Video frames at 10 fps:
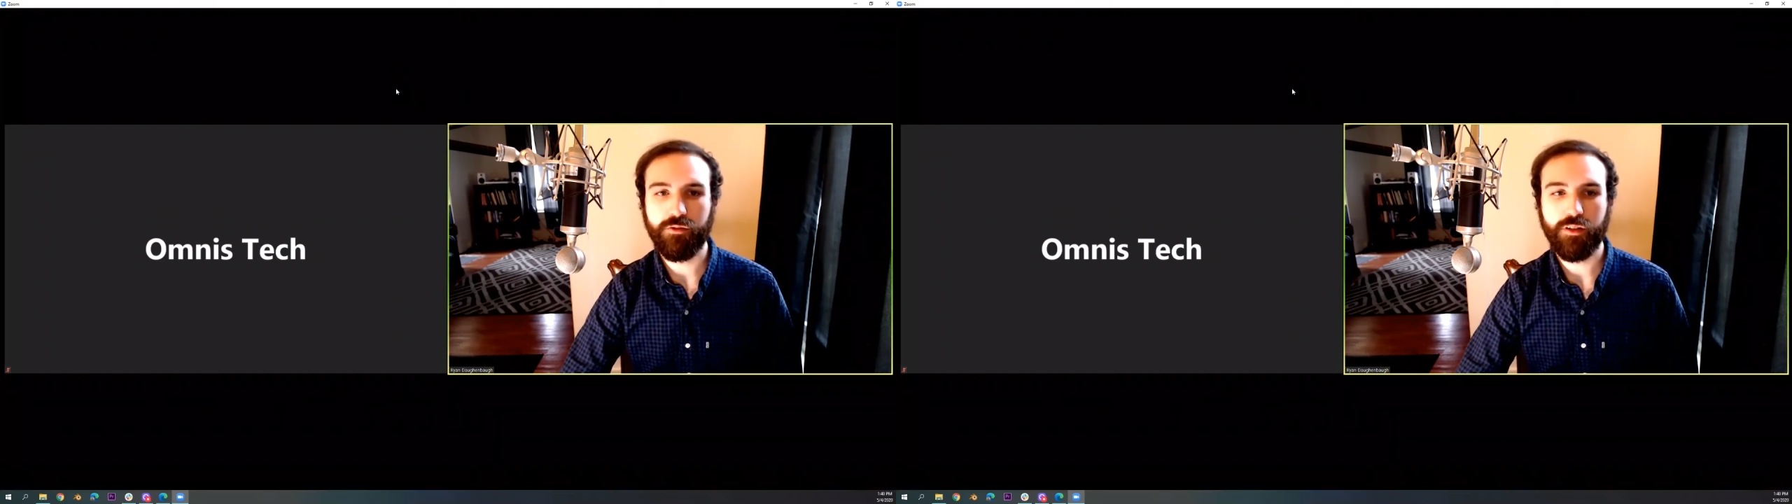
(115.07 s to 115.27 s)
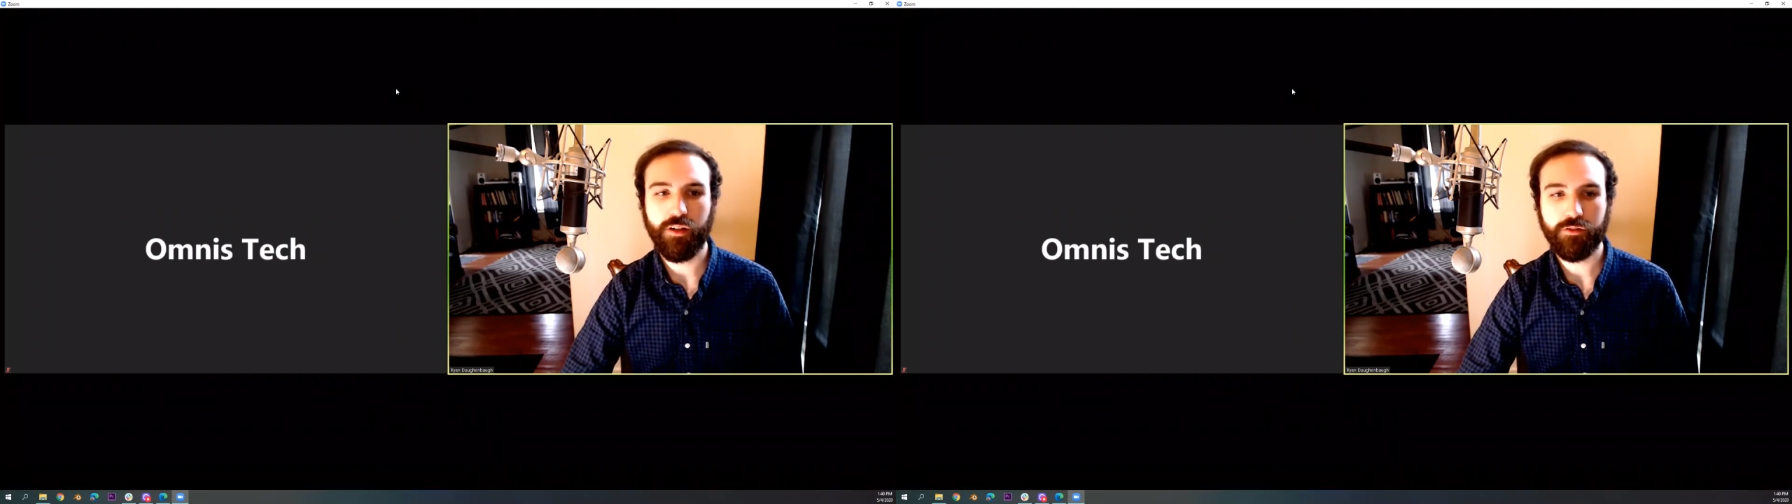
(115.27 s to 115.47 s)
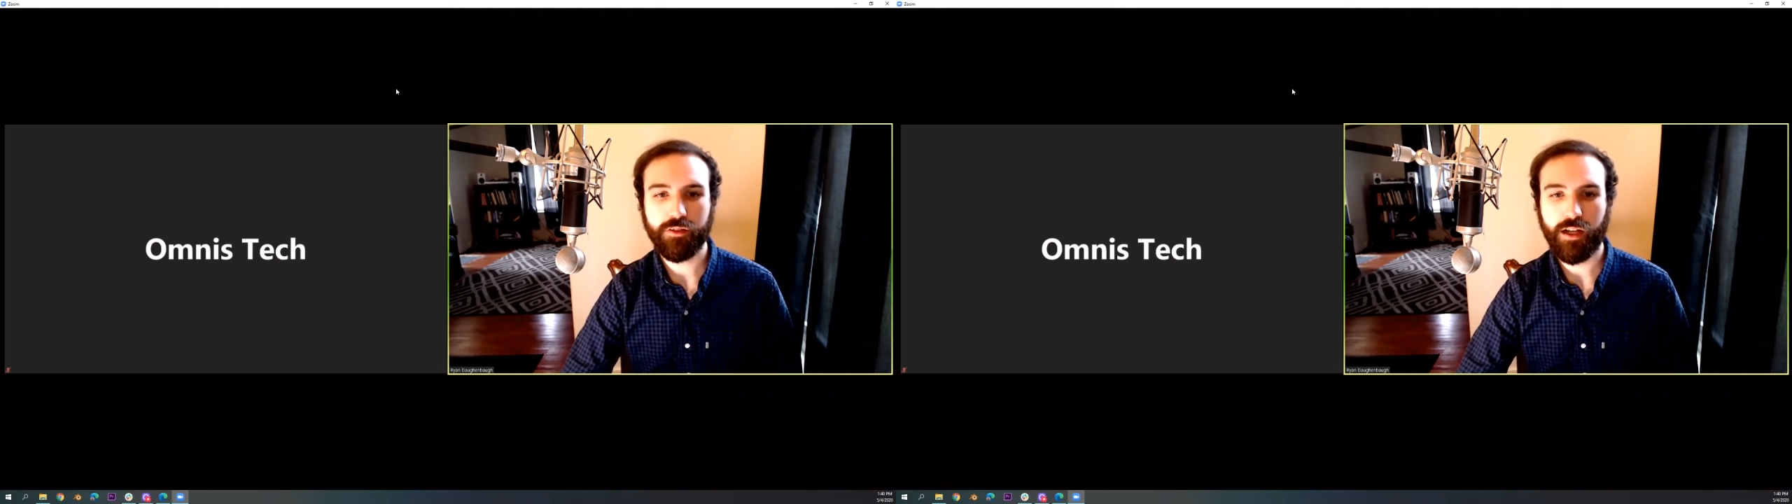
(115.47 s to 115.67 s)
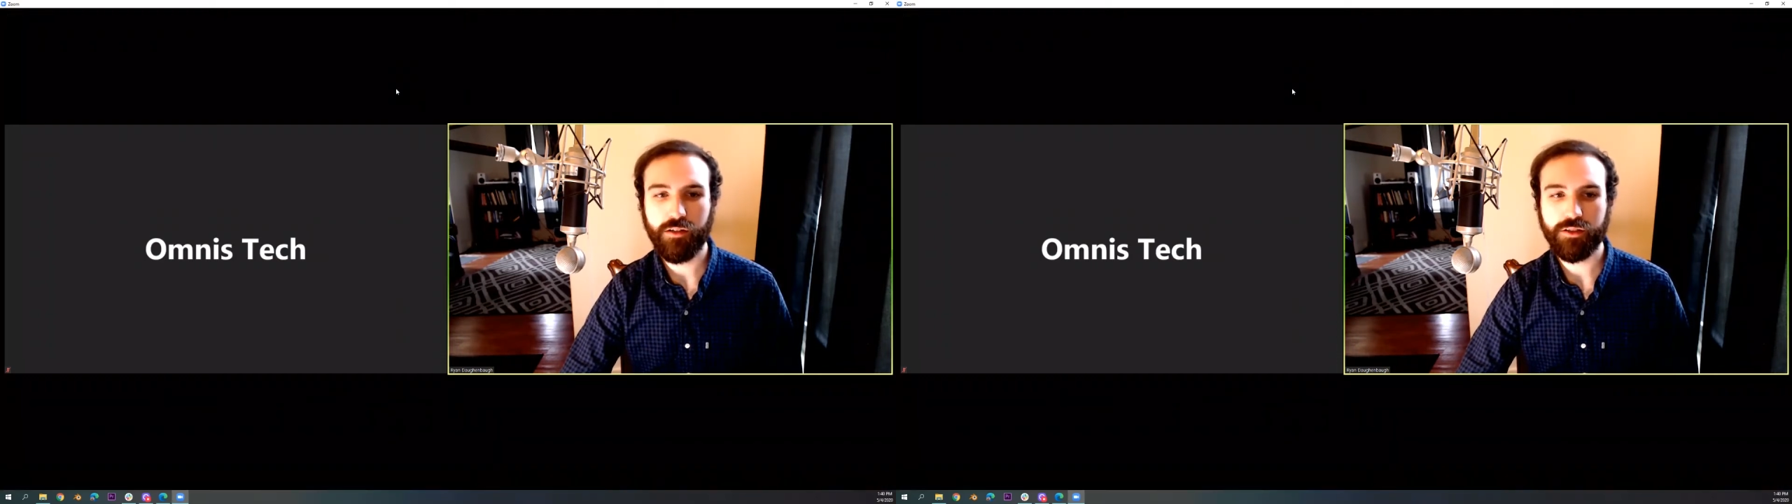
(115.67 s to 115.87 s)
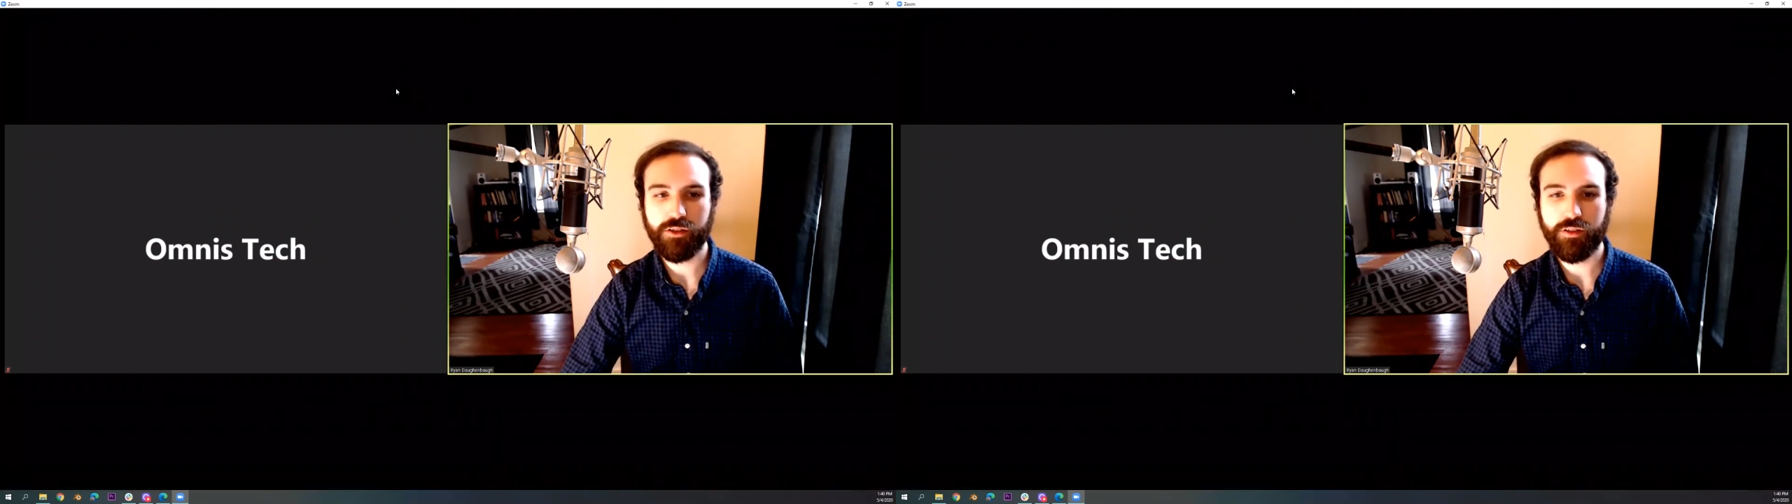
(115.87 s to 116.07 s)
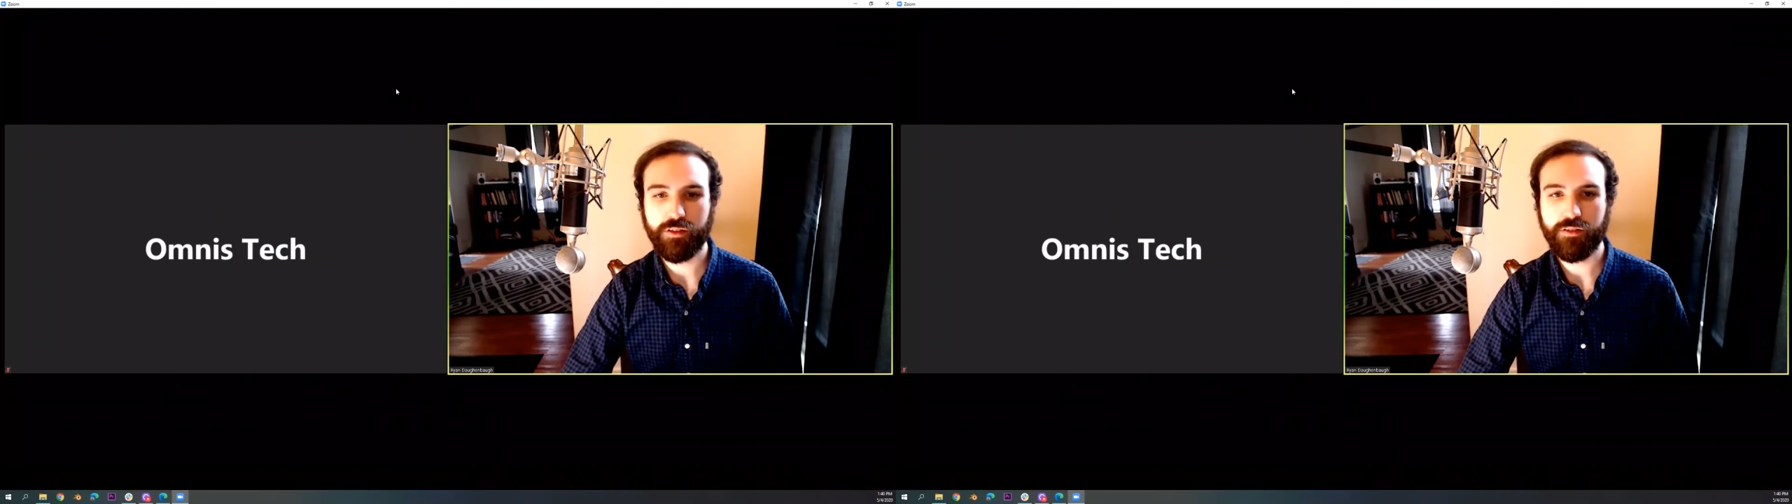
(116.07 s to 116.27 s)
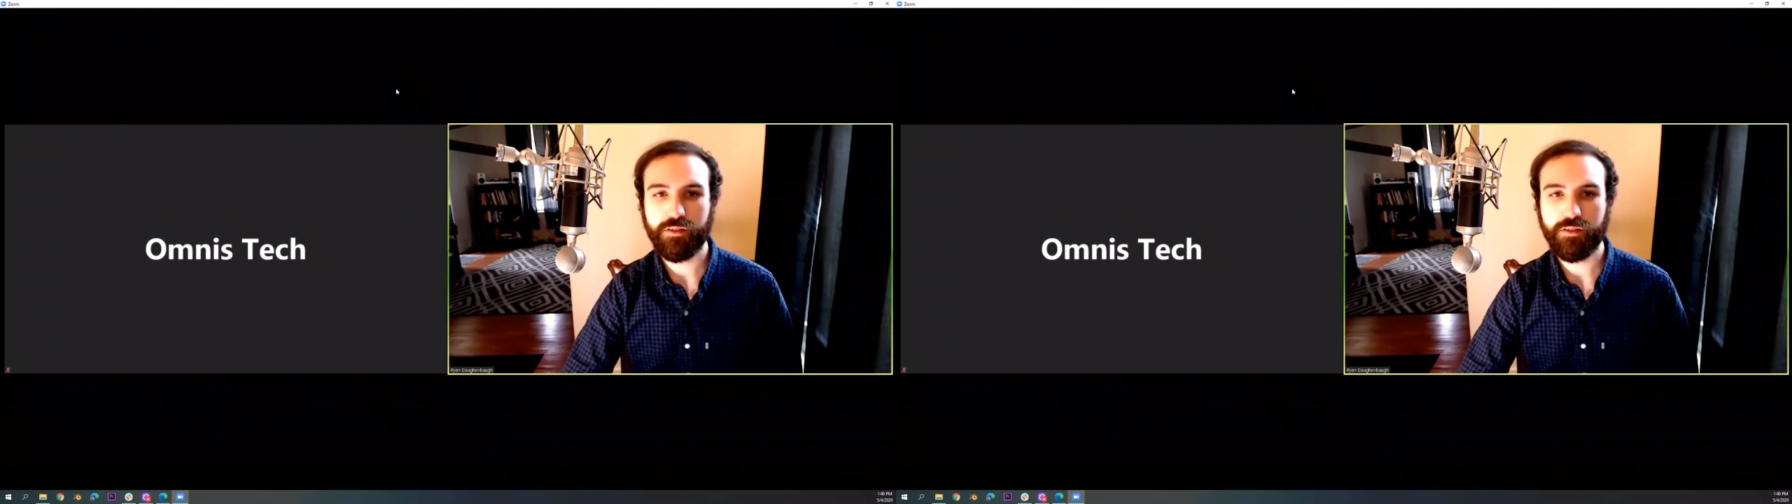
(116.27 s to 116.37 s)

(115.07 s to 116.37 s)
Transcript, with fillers: another account so you can